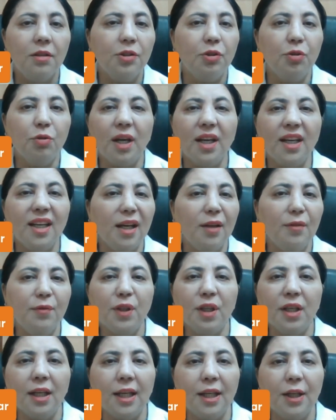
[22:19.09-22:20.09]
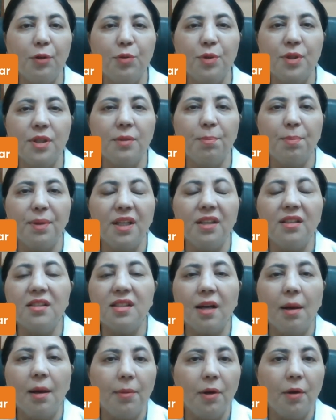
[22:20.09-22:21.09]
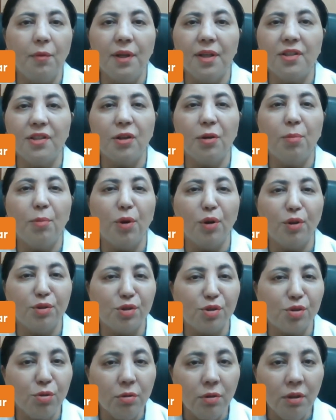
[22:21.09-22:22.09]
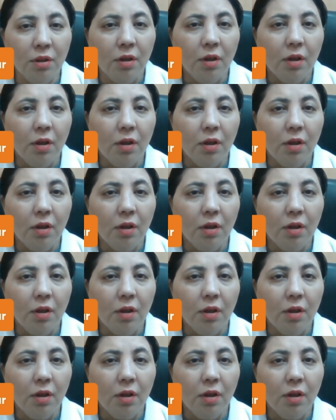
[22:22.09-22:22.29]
you can definitely use it, be it summer, winter, monsoon.